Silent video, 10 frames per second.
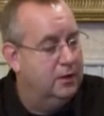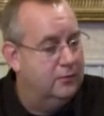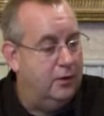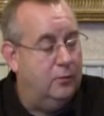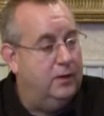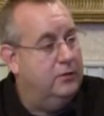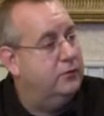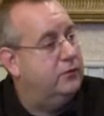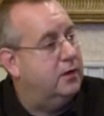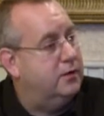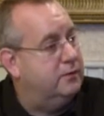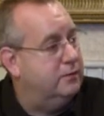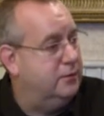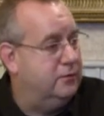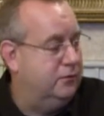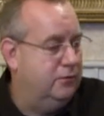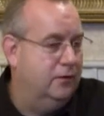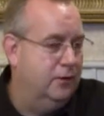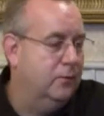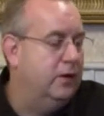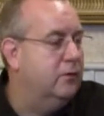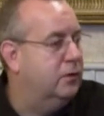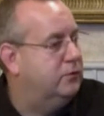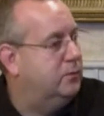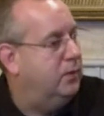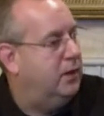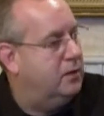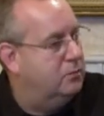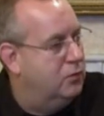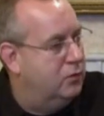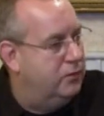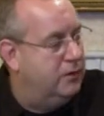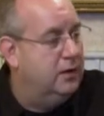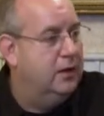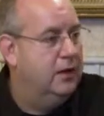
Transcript: So when you want to play a movie,